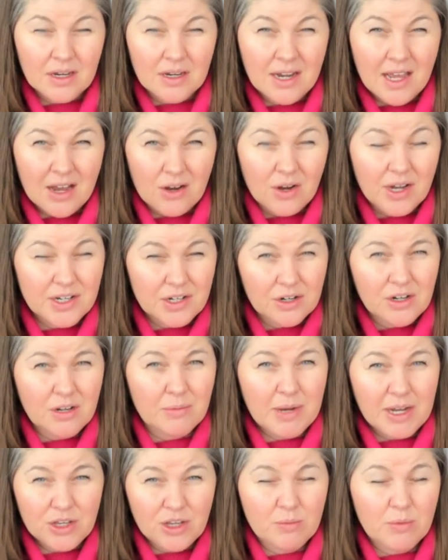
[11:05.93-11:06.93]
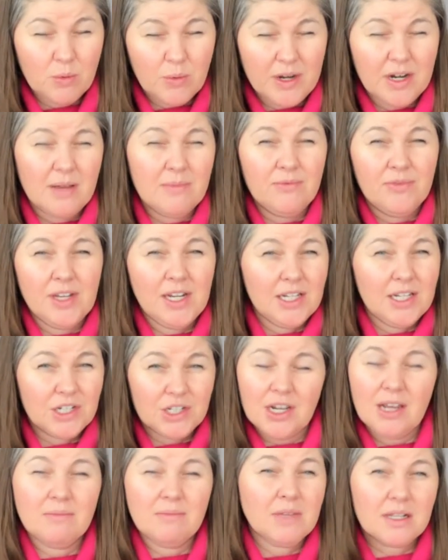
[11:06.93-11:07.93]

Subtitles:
Now, I don't know about you, but when I'm feeling shame,